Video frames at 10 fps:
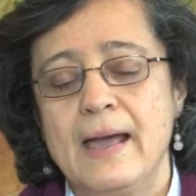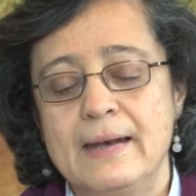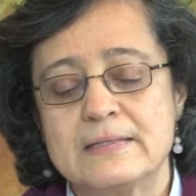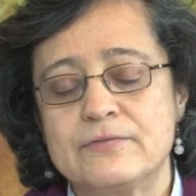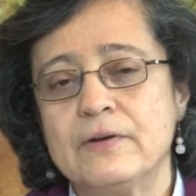
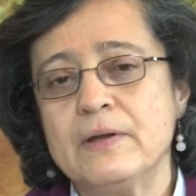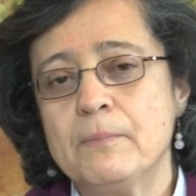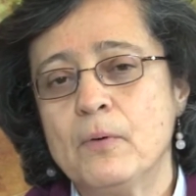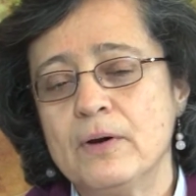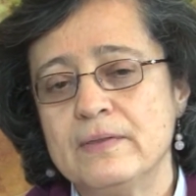And it's very
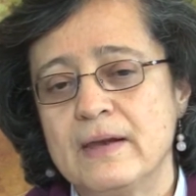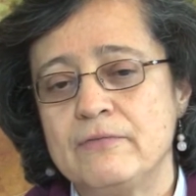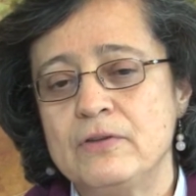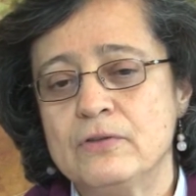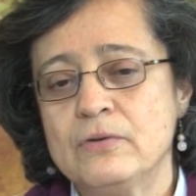important that
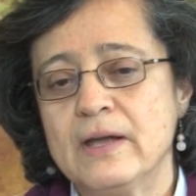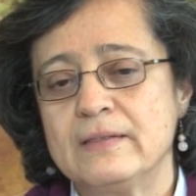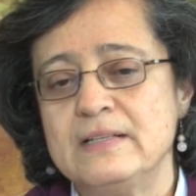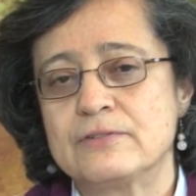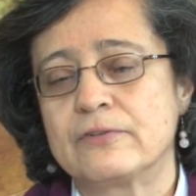if you do get these